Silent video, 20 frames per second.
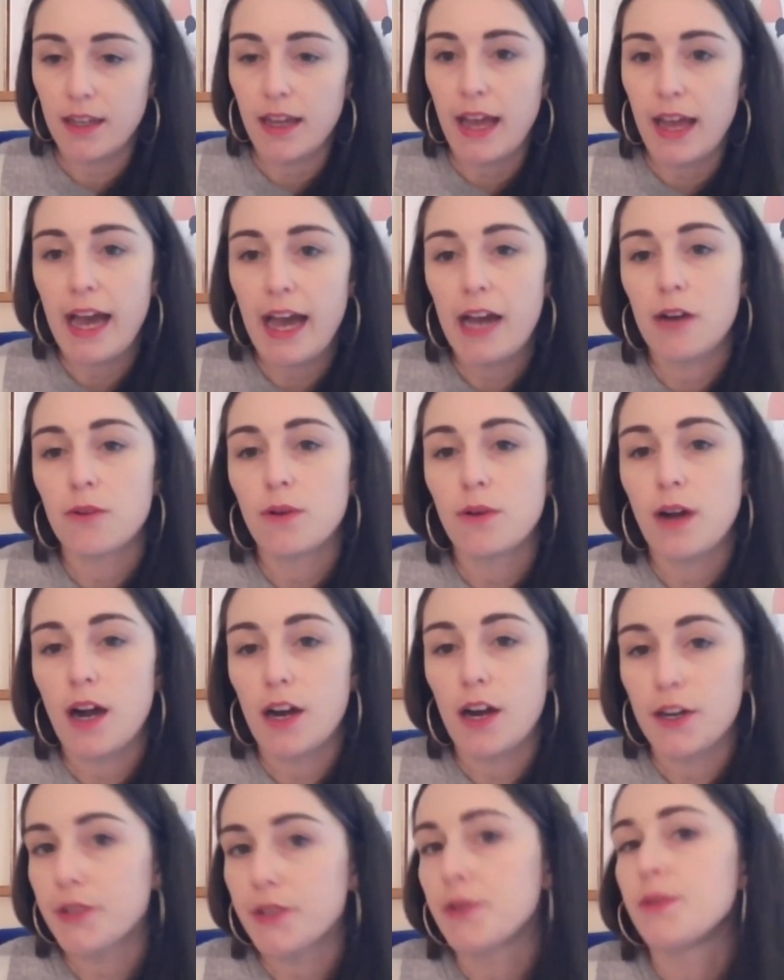How
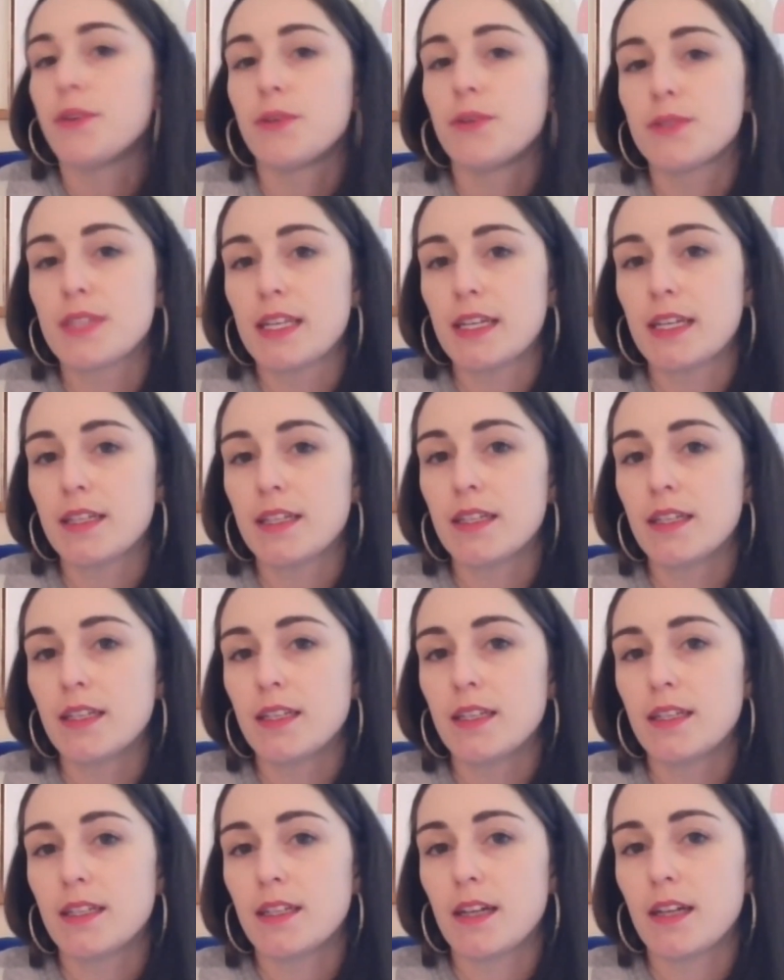are you using
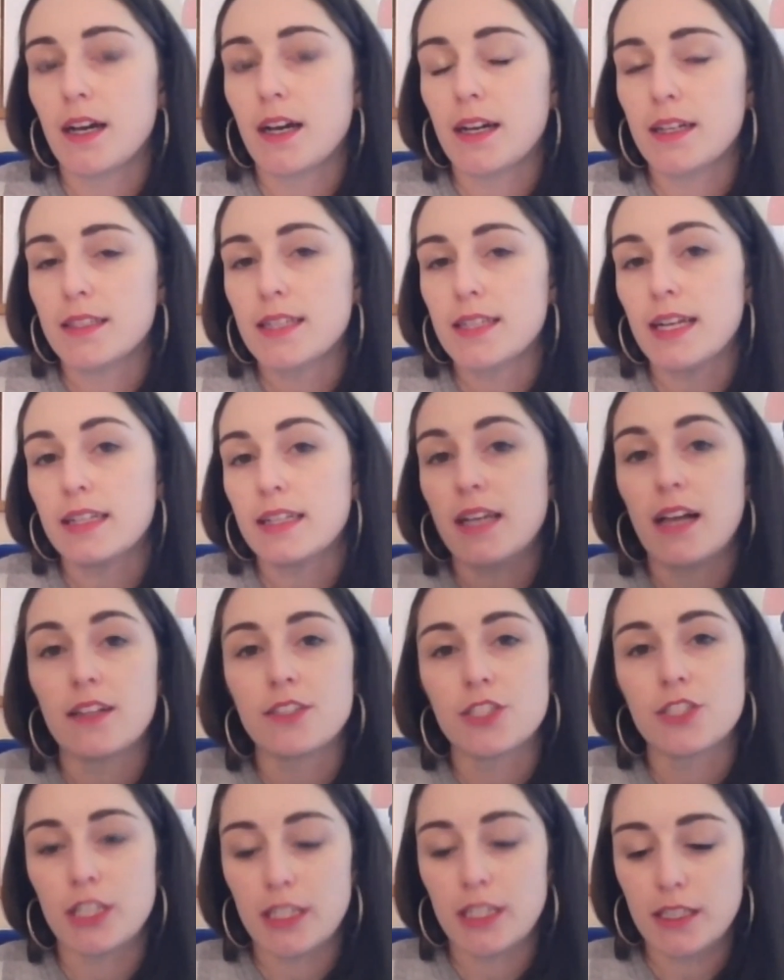uh,
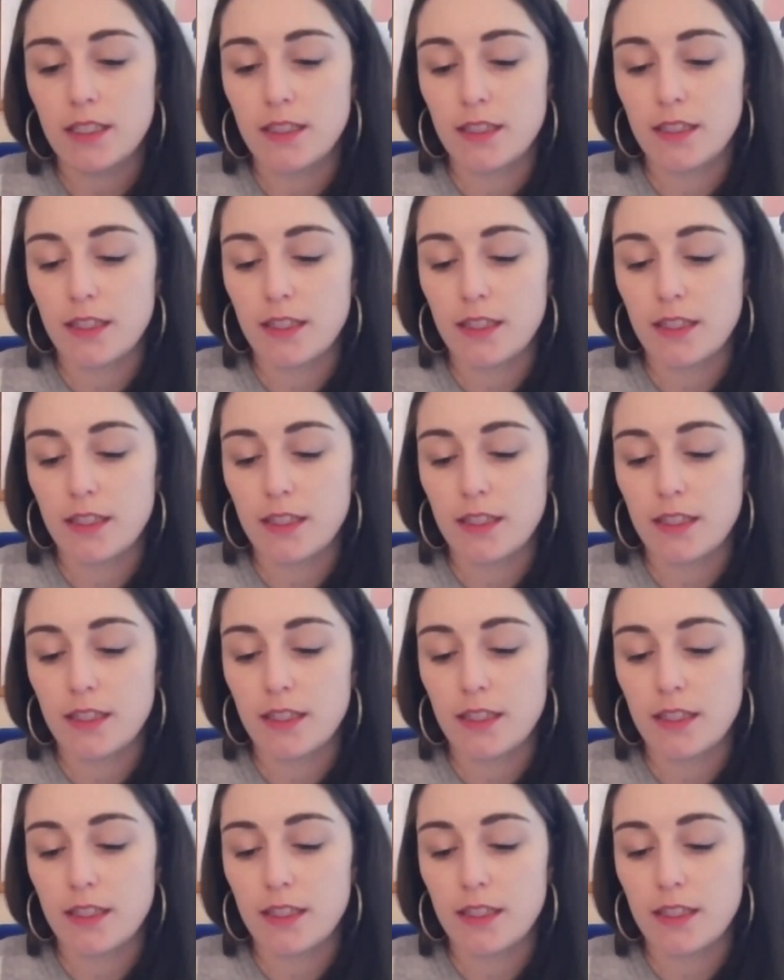technology